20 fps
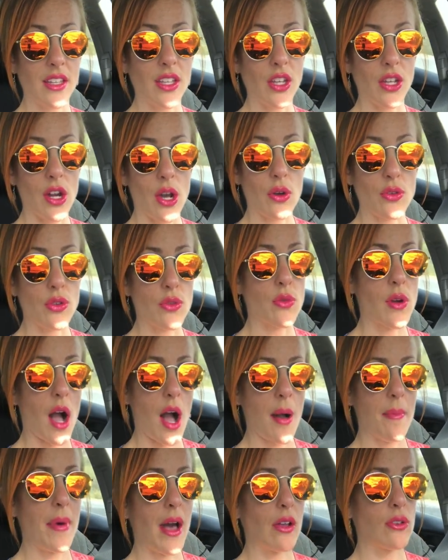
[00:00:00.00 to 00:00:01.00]
You
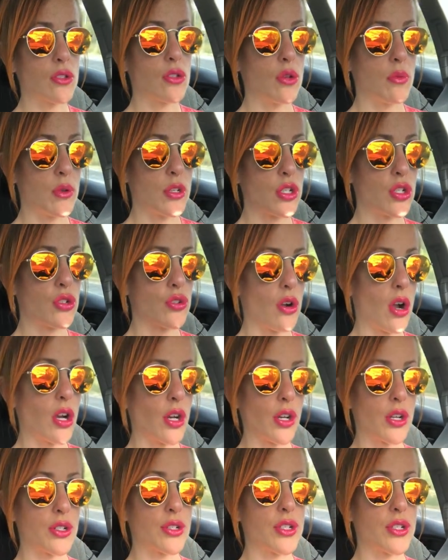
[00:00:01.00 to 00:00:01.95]
come out so much stronger.